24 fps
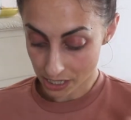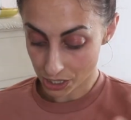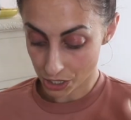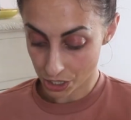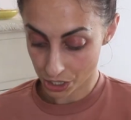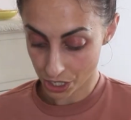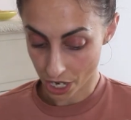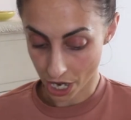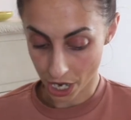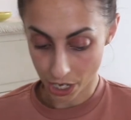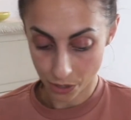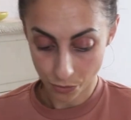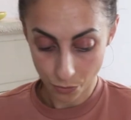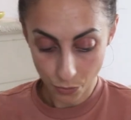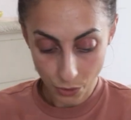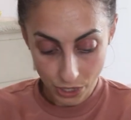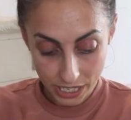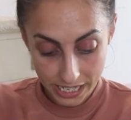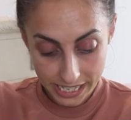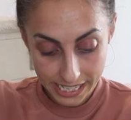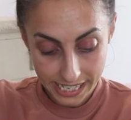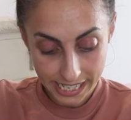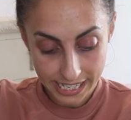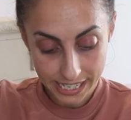So what
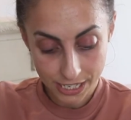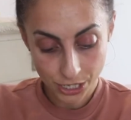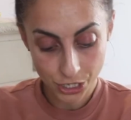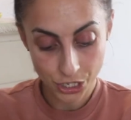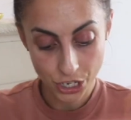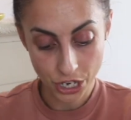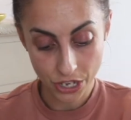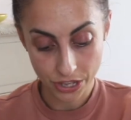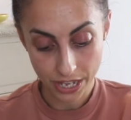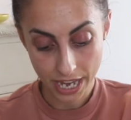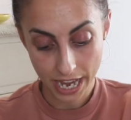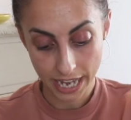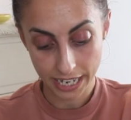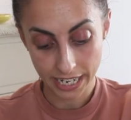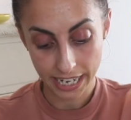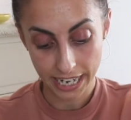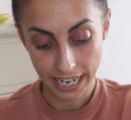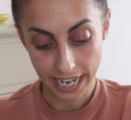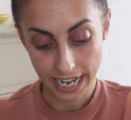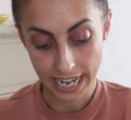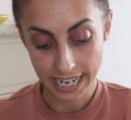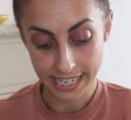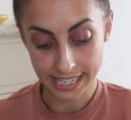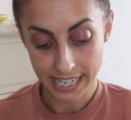it says to do then
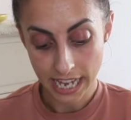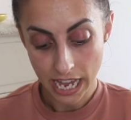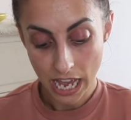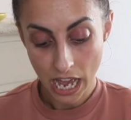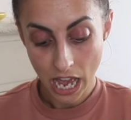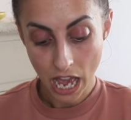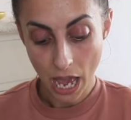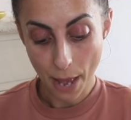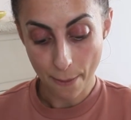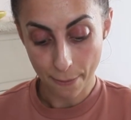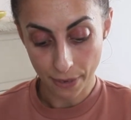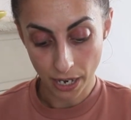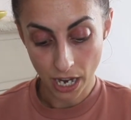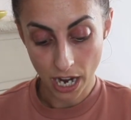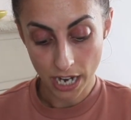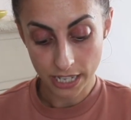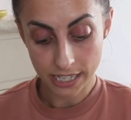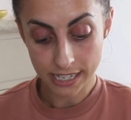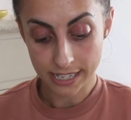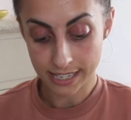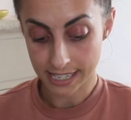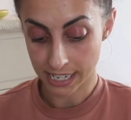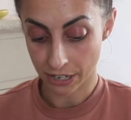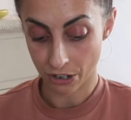is apply the
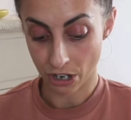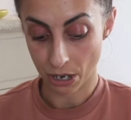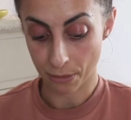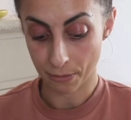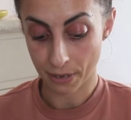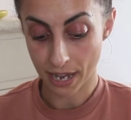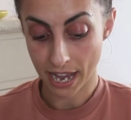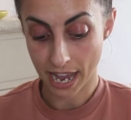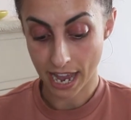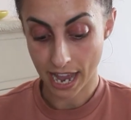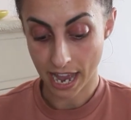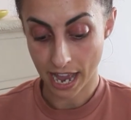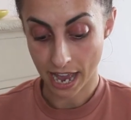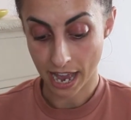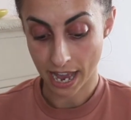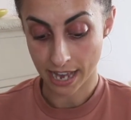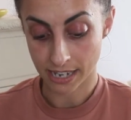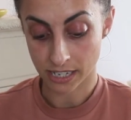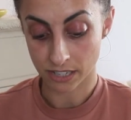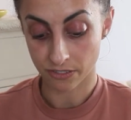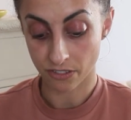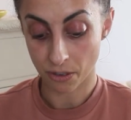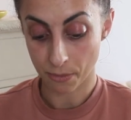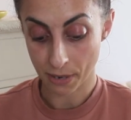serum
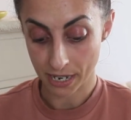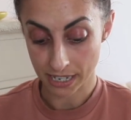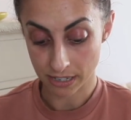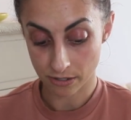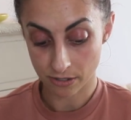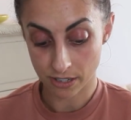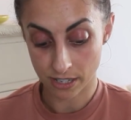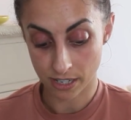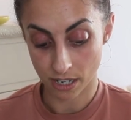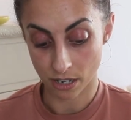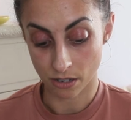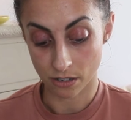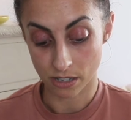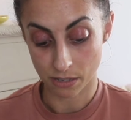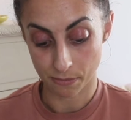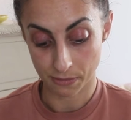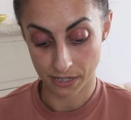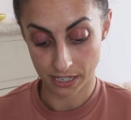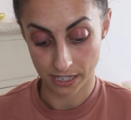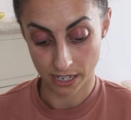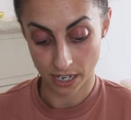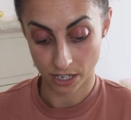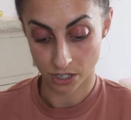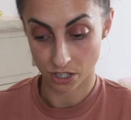and for best results,
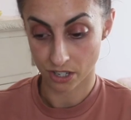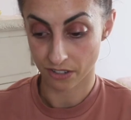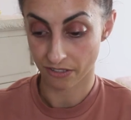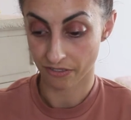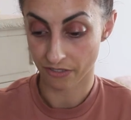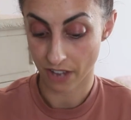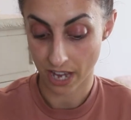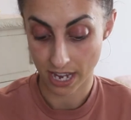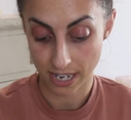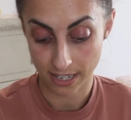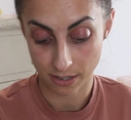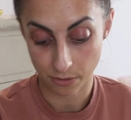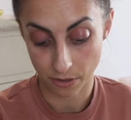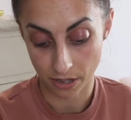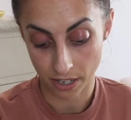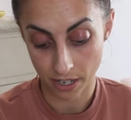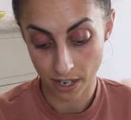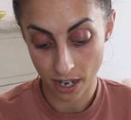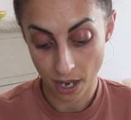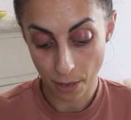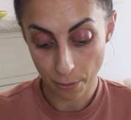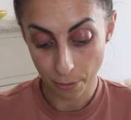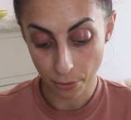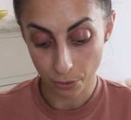massage the face with an
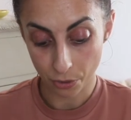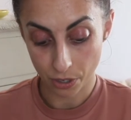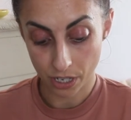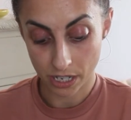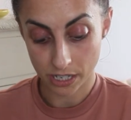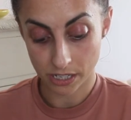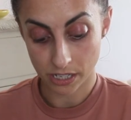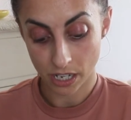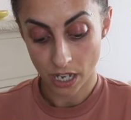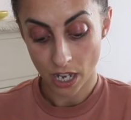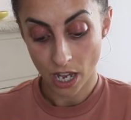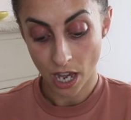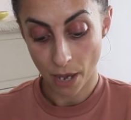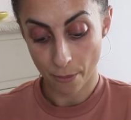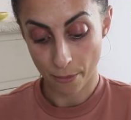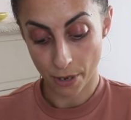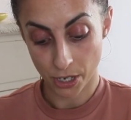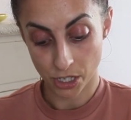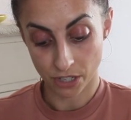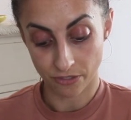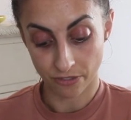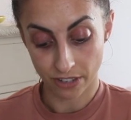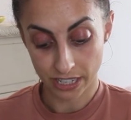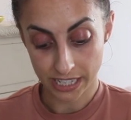upward
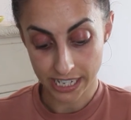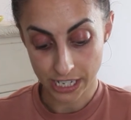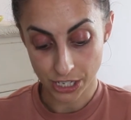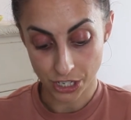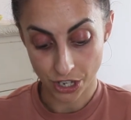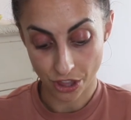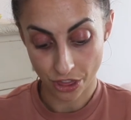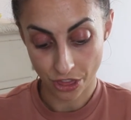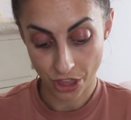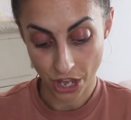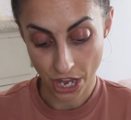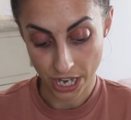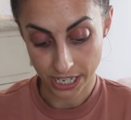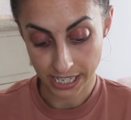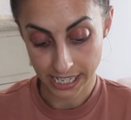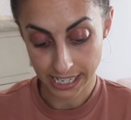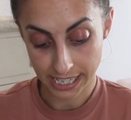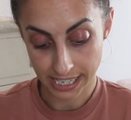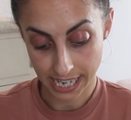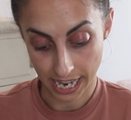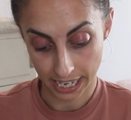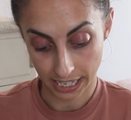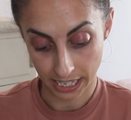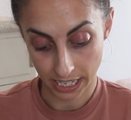motion for at least 30
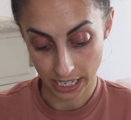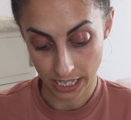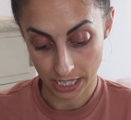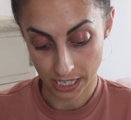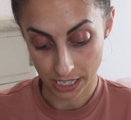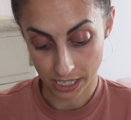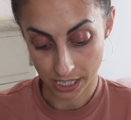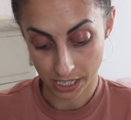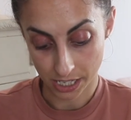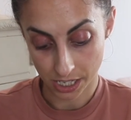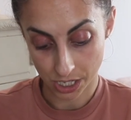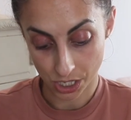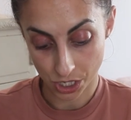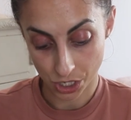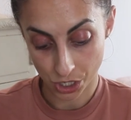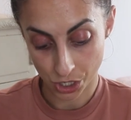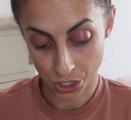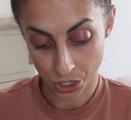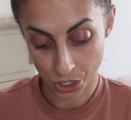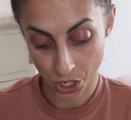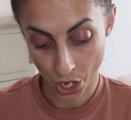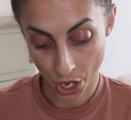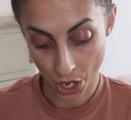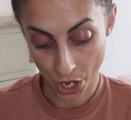seconds.
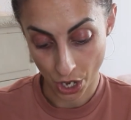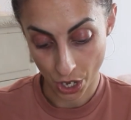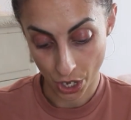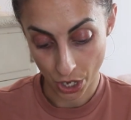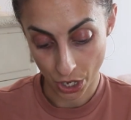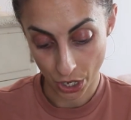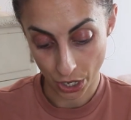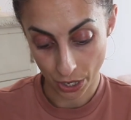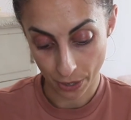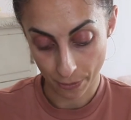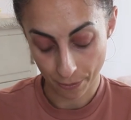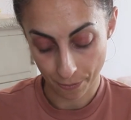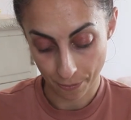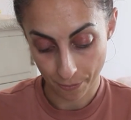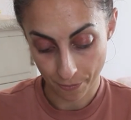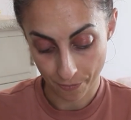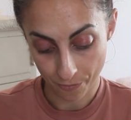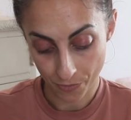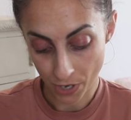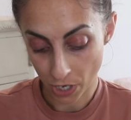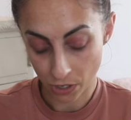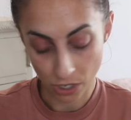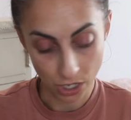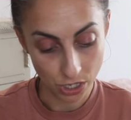So,
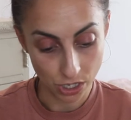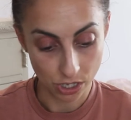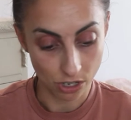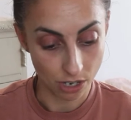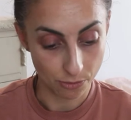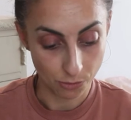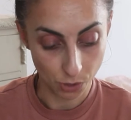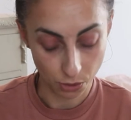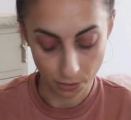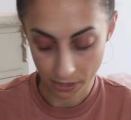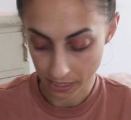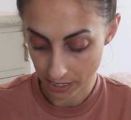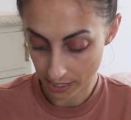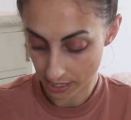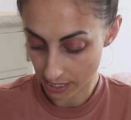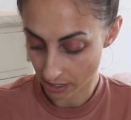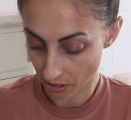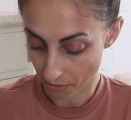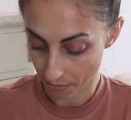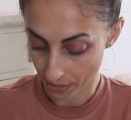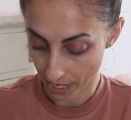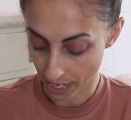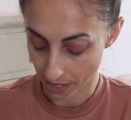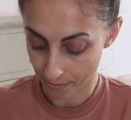oh no, sorry, I'm talking about the
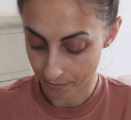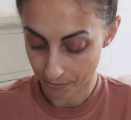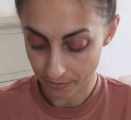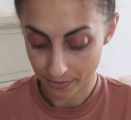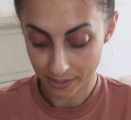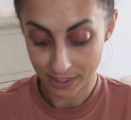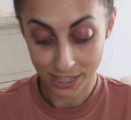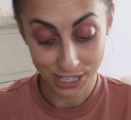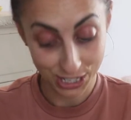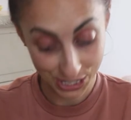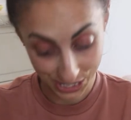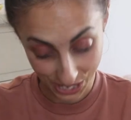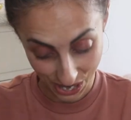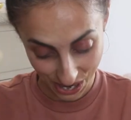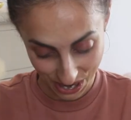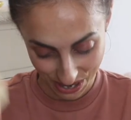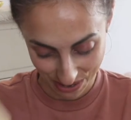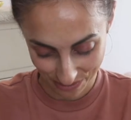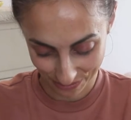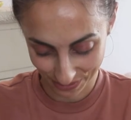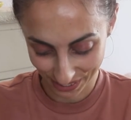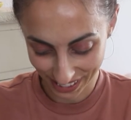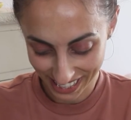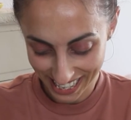serum there. The
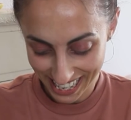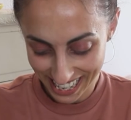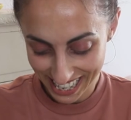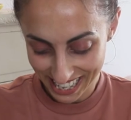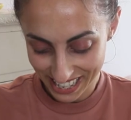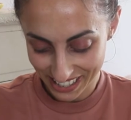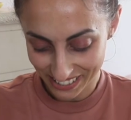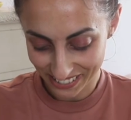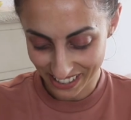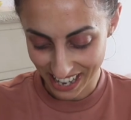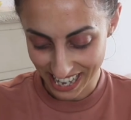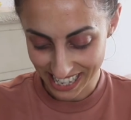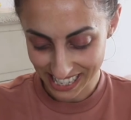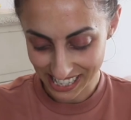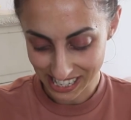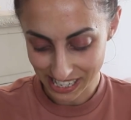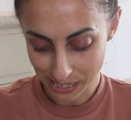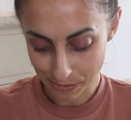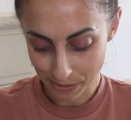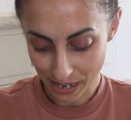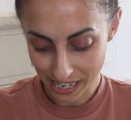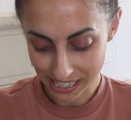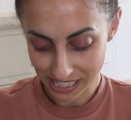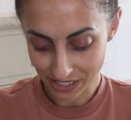soap. Right, so
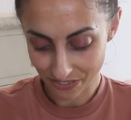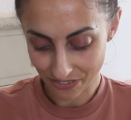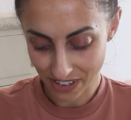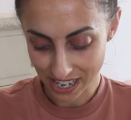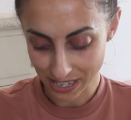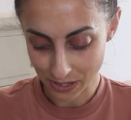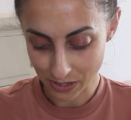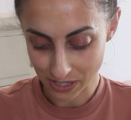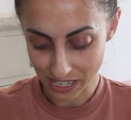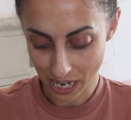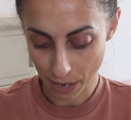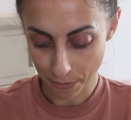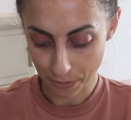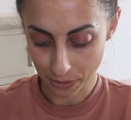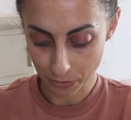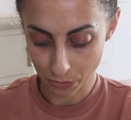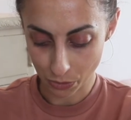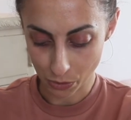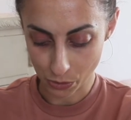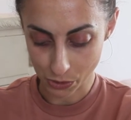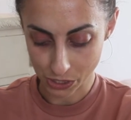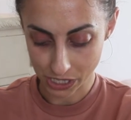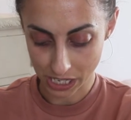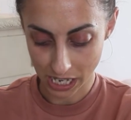splash the face with tepid
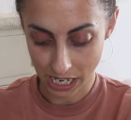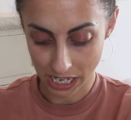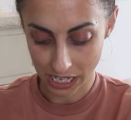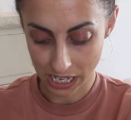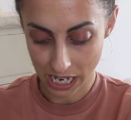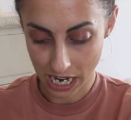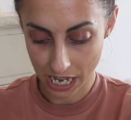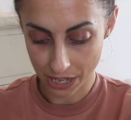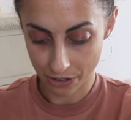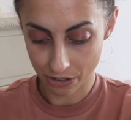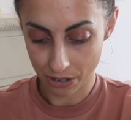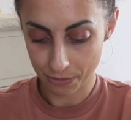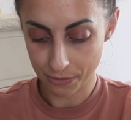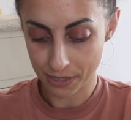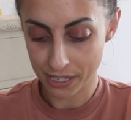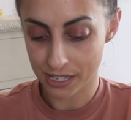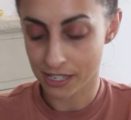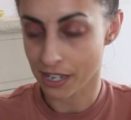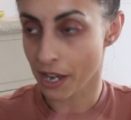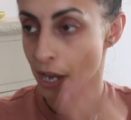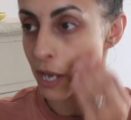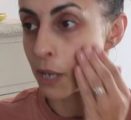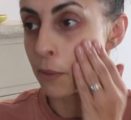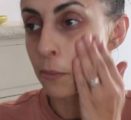water, lather up the
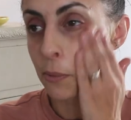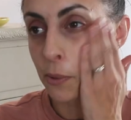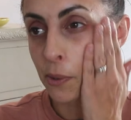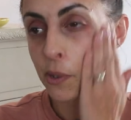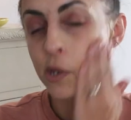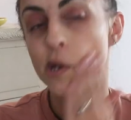soap.